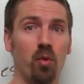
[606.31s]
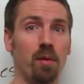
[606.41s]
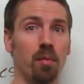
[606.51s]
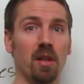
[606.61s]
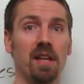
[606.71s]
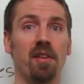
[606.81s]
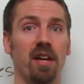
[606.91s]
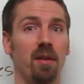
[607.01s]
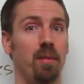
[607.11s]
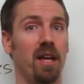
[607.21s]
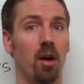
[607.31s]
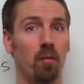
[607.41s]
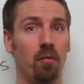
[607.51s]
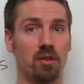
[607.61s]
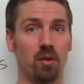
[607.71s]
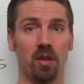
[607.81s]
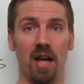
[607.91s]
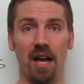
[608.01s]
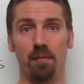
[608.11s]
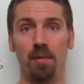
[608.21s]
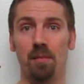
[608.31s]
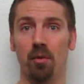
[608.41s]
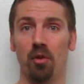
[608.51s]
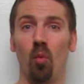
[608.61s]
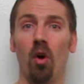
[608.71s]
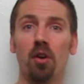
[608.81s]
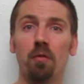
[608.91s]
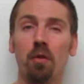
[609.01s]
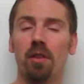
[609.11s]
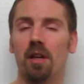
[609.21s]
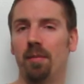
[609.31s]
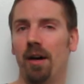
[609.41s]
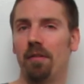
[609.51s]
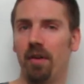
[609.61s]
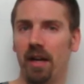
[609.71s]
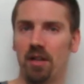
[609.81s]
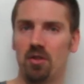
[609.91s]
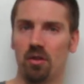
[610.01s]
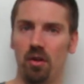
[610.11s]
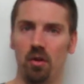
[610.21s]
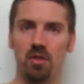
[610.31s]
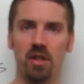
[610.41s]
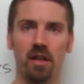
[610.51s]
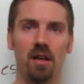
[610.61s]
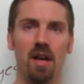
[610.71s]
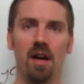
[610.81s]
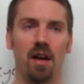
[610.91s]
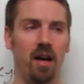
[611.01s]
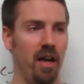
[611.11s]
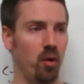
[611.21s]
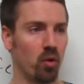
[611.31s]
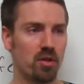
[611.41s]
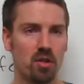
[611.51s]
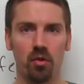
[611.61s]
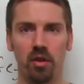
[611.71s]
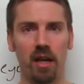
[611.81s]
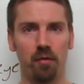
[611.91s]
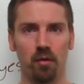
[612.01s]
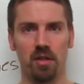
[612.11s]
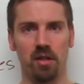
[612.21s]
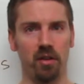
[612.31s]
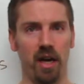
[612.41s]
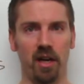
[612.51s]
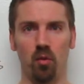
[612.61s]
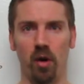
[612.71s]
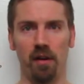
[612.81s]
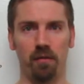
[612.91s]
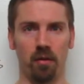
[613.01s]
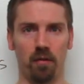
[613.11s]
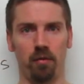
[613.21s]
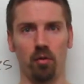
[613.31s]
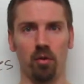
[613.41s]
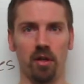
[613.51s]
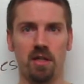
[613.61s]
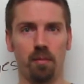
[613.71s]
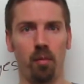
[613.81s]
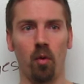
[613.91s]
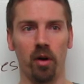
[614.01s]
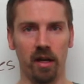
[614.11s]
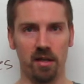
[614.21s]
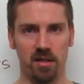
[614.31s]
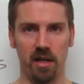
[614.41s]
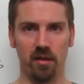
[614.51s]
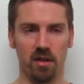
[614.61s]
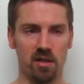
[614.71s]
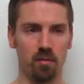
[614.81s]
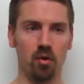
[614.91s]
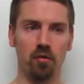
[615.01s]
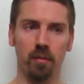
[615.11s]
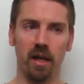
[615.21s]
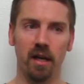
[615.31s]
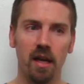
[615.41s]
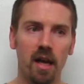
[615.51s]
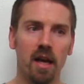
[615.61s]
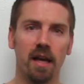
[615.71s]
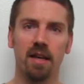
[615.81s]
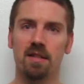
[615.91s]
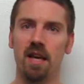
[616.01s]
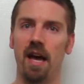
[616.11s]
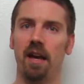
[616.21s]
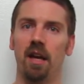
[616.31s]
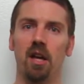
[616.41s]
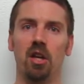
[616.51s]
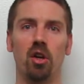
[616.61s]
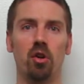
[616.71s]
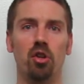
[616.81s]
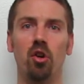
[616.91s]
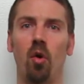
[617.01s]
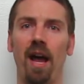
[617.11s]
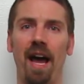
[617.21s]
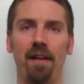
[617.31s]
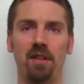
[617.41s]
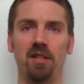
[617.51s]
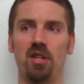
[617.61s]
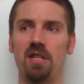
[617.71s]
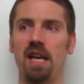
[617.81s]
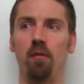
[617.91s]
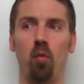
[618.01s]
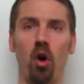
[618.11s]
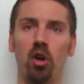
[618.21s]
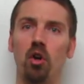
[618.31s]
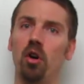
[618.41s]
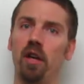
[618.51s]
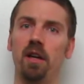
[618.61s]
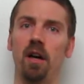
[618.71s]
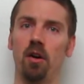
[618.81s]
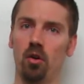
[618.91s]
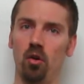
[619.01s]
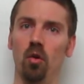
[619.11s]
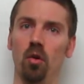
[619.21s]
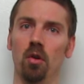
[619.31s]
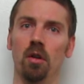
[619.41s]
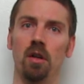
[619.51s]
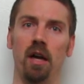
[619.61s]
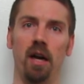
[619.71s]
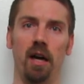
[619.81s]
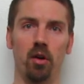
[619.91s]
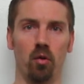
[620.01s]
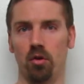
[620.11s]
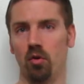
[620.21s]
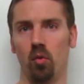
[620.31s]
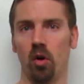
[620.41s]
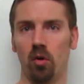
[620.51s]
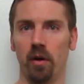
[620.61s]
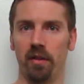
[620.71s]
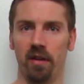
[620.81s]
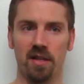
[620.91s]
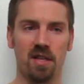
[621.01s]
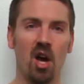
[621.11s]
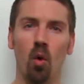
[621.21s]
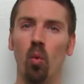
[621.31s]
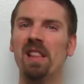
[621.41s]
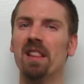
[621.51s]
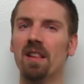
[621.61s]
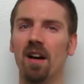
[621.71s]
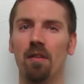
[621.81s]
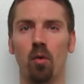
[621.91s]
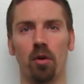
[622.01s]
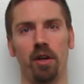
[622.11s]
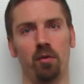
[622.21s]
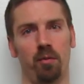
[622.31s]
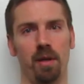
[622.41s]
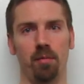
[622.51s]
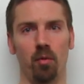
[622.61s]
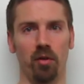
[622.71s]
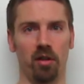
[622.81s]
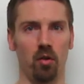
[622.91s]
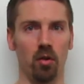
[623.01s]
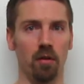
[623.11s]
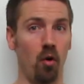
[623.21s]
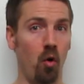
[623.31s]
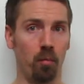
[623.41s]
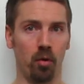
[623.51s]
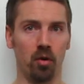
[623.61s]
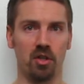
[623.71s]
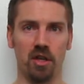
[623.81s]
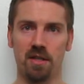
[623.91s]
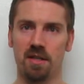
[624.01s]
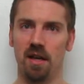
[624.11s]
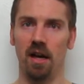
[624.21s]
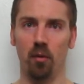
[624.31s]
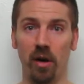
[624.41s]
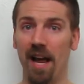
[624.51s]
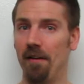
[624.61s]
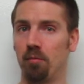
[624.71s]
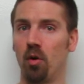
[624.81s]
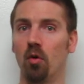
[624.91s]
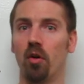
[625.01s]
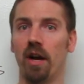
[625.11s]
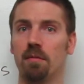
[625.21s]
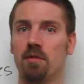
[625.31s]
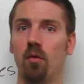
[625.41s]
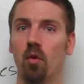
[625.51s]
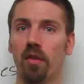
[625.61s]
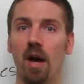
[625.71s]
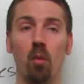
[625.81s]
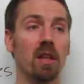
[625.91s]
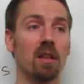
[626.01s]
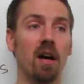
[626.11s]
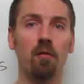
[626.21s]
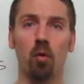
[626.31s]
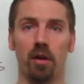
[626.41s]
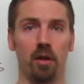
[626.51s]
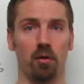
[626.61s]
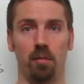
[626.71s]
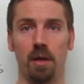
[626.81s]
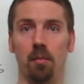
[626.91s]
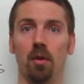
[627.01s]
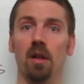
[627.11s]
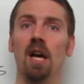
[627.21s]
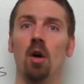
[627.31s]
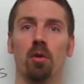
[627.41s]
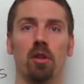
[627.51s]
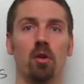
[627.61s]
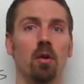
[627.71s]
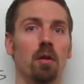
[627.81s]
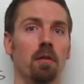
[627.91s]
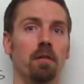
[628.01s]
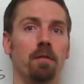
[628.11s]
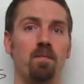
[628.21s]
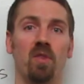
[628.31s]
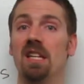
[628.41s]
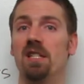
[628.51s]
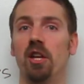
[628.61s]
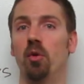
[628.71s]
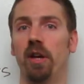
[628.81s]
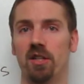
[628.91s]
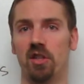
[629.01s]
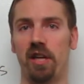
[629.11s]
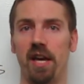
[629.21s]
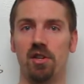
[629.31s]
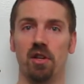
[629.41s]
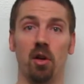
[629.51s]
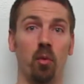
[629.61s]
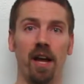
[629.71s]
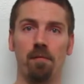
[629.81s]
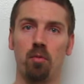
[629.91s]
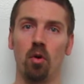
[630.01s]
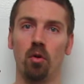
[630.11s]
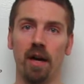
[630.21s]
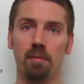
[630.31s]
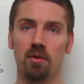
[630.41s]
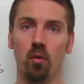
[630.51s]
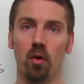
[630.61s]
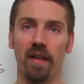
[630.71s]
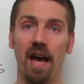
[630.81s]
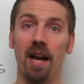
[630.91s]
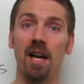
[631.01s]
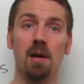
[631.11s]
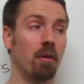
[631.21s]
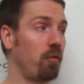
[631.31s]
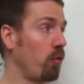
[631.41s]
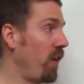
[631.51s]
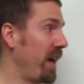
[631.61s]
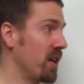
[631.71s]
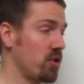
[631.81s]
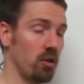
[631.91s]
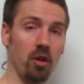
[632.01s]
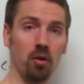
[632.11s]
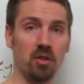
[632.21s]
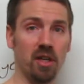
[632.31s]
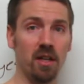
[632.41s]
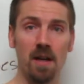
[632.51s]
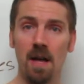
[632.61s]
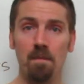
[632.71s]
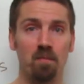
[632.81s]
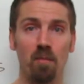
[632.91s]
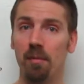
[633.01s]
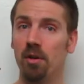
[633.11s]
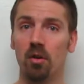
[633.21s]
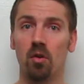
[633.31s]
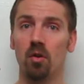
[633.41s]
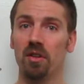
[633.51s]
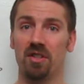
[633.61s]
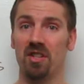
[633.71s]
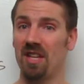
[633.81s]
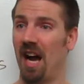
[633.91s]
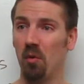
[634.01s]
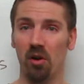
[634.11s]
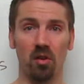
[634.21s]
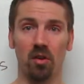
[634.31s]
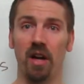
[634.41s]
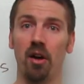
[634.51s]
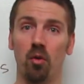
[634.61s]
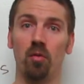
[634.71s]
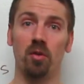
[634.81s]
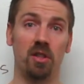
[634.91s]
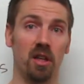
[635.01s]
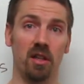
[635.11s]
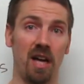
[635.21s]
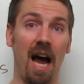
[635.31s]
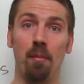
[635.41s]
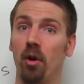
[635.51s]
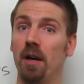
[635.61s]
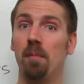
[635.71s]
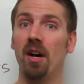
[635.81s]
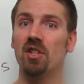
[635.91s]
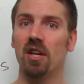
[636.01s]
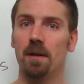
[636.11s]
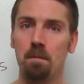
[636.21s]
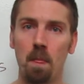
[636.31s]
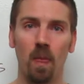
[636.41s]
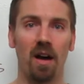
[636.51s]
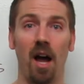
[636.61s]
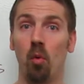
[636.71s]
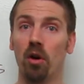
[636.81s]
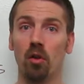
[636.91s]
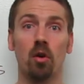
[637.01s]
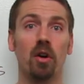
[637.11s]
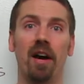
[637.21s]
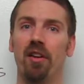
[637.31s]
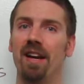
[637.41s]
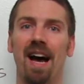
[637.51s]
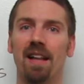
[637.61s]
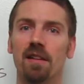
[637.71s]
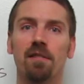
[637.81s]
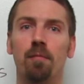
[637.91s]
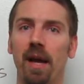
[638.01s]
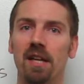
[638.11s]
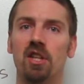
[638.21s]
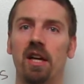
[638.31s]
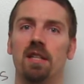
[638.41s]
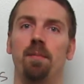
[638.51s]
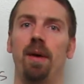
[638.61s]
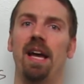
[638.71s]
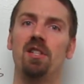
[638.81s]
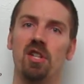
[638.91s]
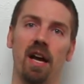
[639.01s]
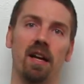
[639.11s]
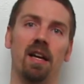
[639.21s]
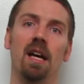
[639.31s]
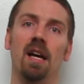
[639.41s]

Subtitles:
We believe it can be helpful to a lot of people. The wonderful thing about financial coaching, and we're so thankful to United Way for really supporting us in this movement, is that you don't have to just have one cookie cutter goal in order to work with us. We love working with people with a goal of home purchase, and we have programs for that. We love working with people with a goal of continuing education, and we have programs for that. But for financial coaching, maybe your goal is just, I want to learn how to operate a budget. I want to learn how to not live paycheck to paycheck.